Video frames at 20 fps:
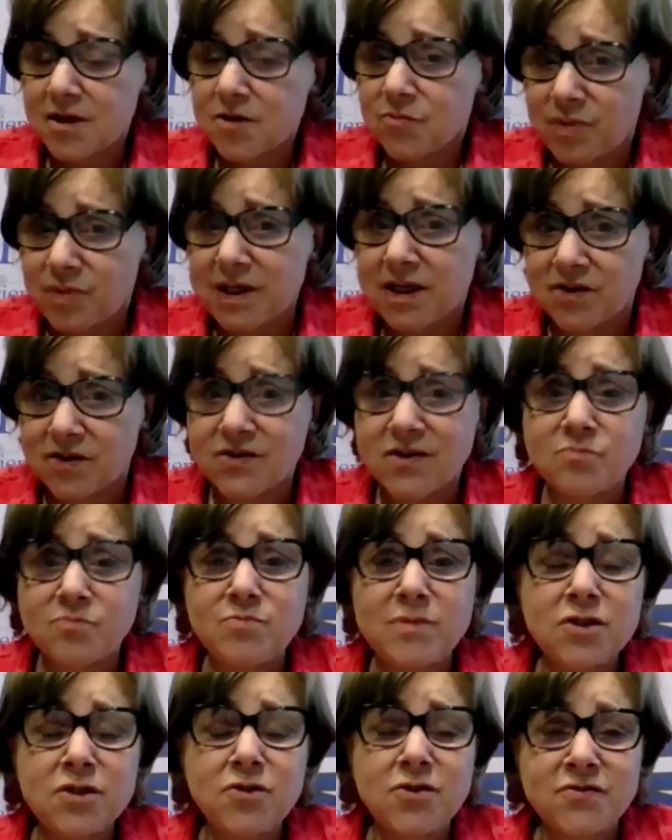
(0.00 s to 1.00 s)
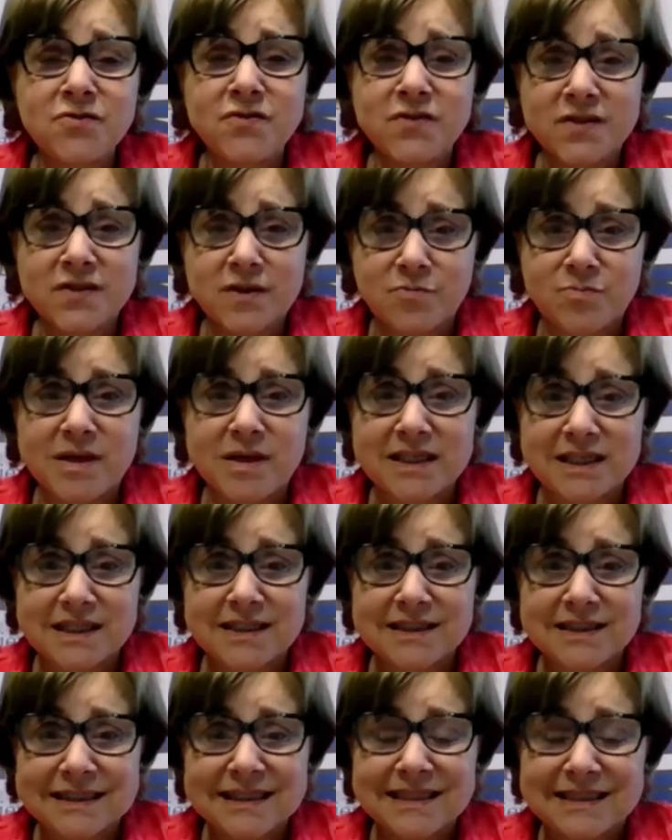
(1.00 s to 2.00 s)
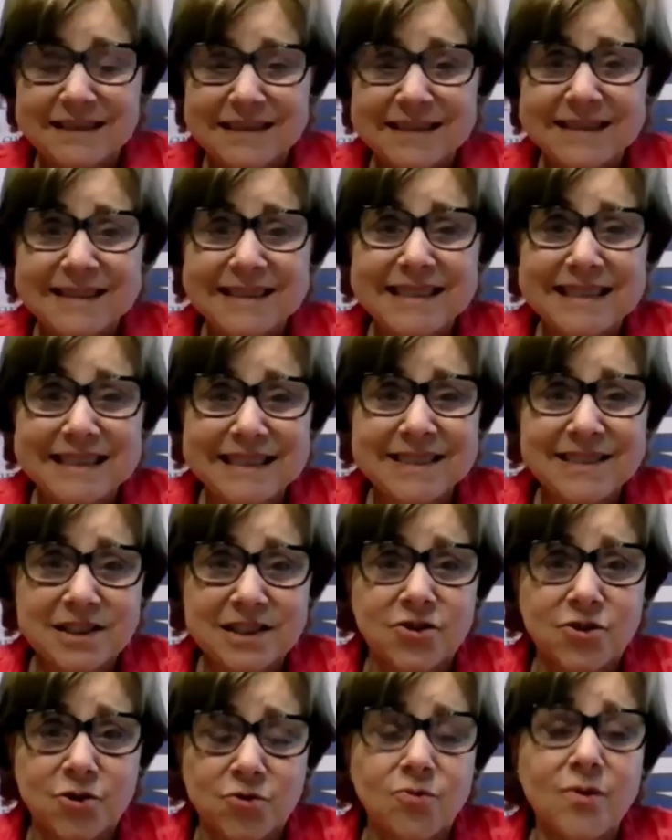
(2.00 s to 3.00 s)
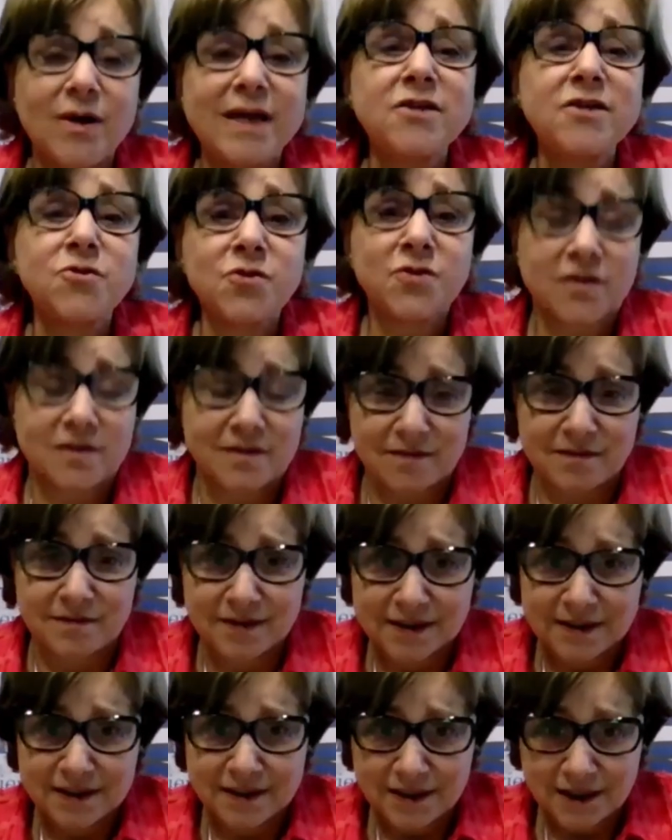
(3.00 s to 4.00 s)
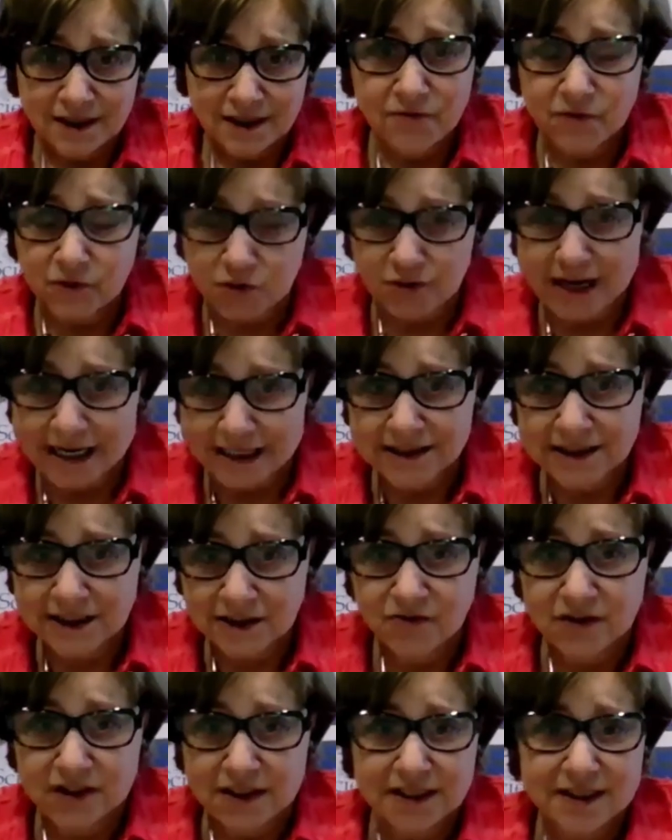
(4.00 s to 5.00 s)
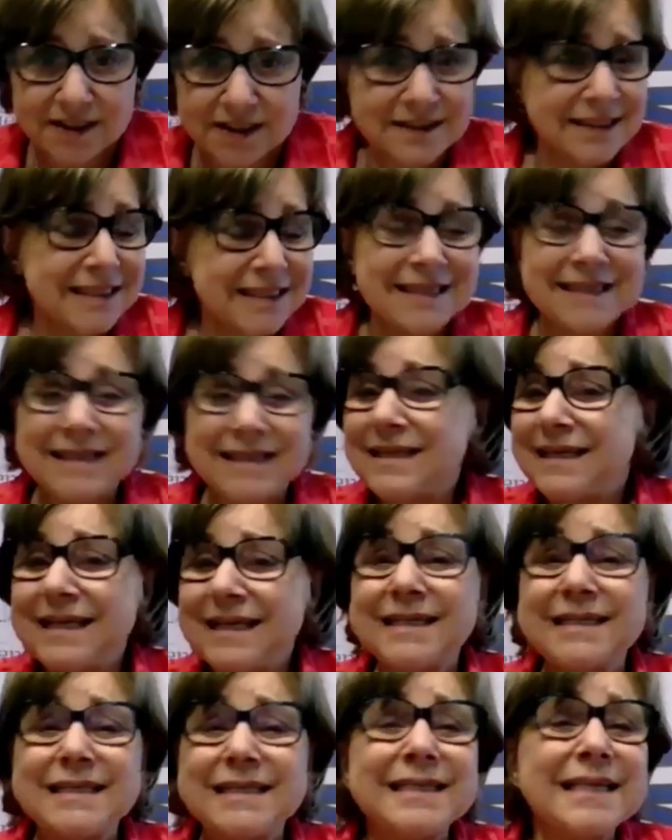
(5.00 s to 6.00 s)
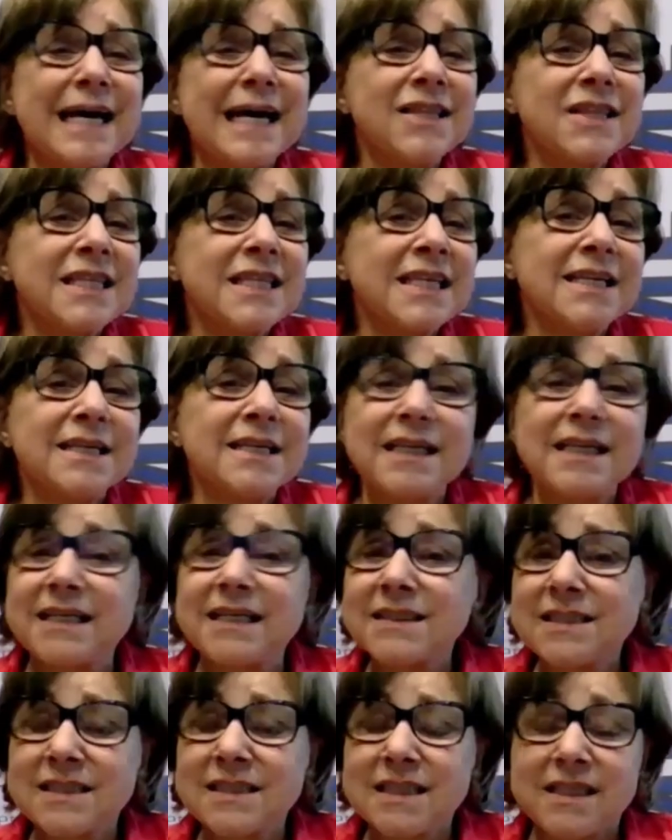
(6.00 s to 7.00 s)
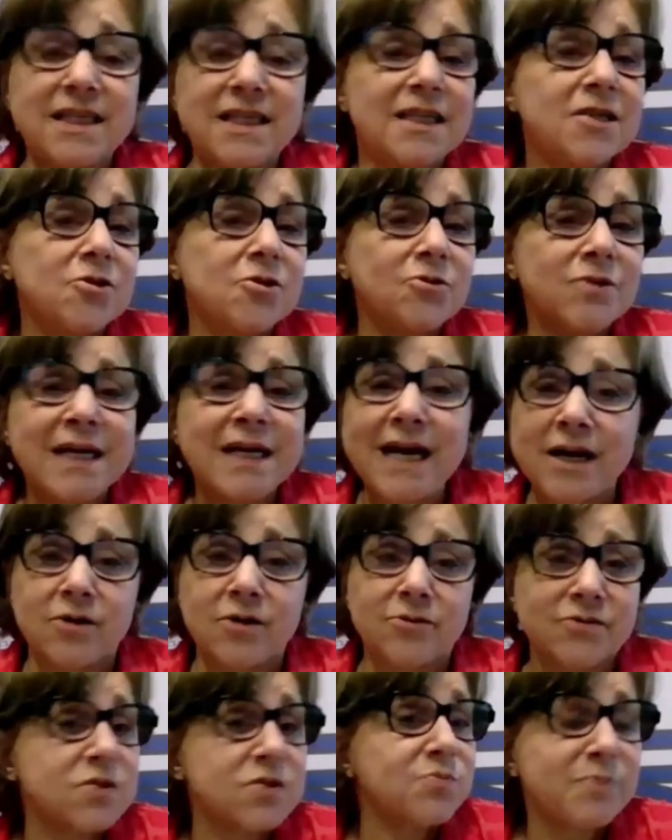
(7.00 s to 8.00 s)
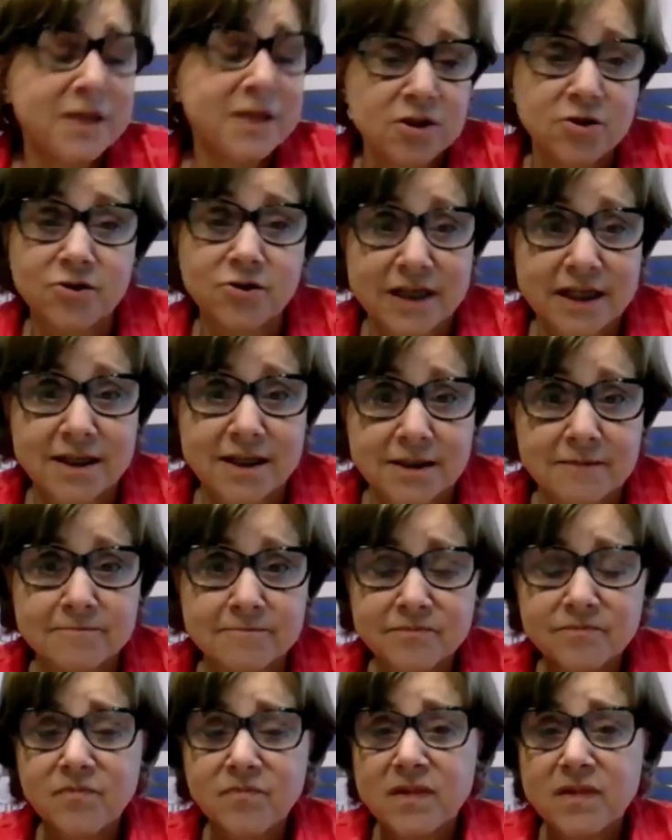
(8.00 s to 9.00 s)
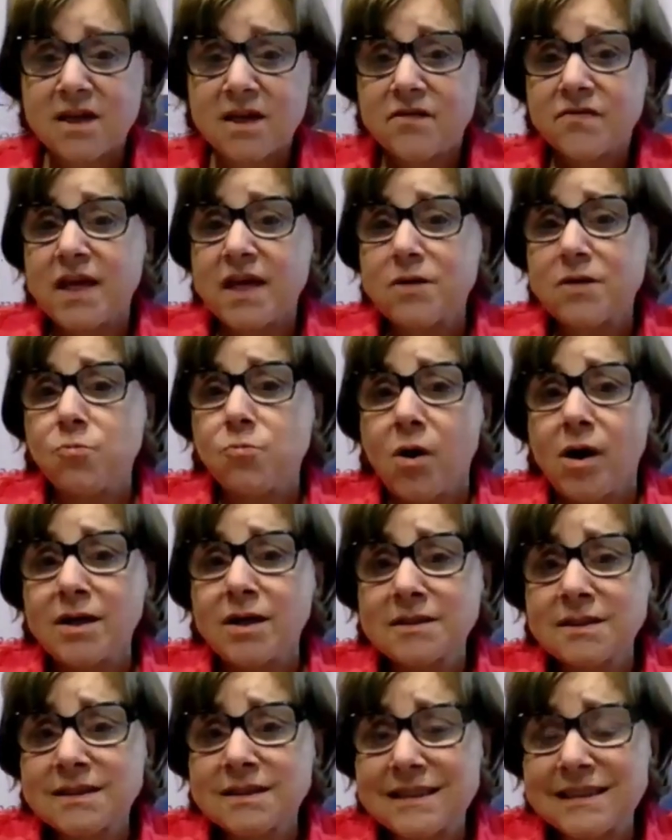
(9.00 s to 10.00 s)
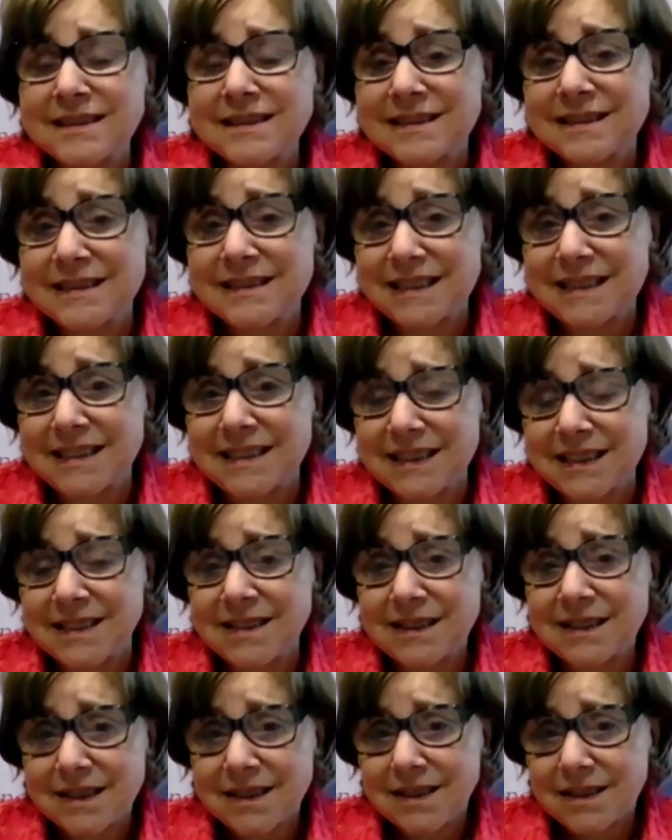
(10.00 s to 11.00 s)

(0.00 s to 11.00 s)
because admissions committees can see the duration of your activities and nothing less than a year counts, period. They want to see